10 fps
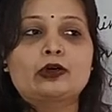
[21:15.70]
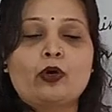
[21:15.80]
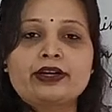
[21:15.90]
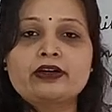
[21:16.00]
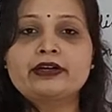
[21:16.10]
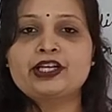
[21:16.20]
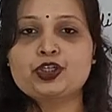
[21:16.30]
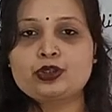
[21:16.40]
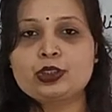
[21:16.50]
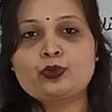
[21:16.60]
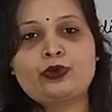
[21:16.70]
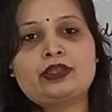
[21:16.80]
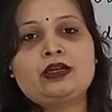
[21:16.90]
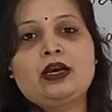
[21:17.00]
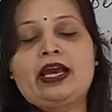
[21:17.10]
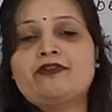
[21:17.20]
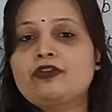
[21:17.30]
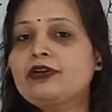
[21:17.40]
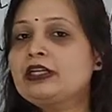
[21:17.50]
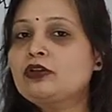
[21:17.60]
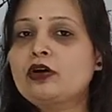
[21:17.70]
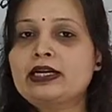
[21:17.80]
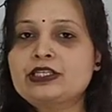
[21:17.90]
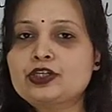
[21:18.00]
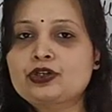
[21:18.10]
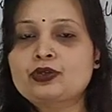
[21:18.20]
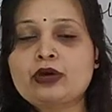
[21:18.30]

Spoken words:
cordial relations with everyone in the organization,